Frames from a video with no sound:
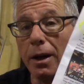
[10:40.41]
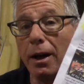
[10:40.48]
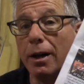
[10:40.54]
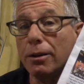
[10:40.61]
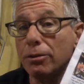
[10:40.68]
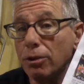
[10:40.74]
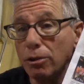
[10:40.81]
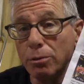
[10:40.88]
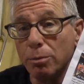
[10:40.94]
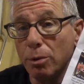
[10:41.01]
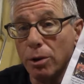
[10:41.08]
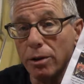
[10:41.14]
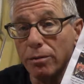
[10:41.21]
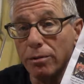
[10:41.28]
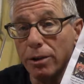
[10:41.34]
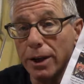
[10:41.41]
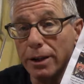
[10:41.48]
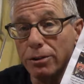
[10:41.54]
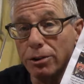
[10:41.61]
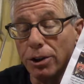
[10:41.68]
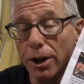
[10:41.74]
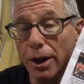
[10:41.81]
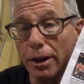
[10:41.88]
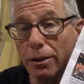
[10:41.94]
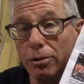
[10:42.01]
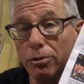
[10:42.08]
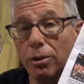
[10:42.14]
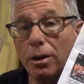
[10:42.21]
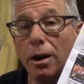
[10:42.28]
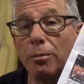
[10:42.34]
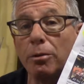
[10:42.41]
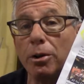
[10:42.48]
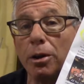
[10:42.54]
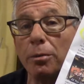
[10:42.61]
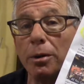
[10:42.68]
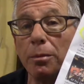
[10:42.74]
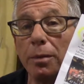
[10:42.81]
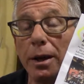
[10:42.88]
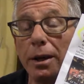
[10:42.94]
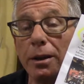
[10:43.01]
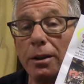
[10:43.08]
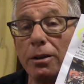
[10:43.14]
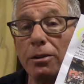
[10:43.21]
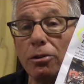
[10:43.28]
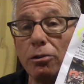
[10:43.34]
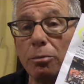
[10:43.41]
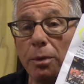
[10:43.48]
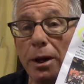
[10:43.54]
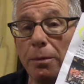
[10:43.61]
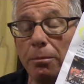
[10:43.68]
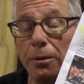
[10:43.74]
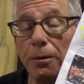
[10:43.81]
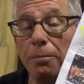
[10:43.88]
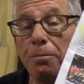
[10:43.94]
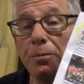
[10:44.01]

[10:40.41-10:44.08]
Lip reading: I just bought a franchise. I'm going to be mailing this paper